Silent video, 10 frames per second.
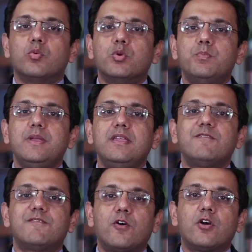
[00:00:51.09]
would be
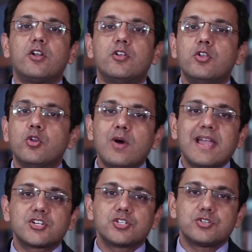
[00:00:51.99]
for no
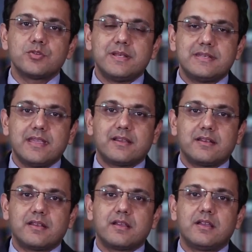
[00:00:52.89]
action to be taken,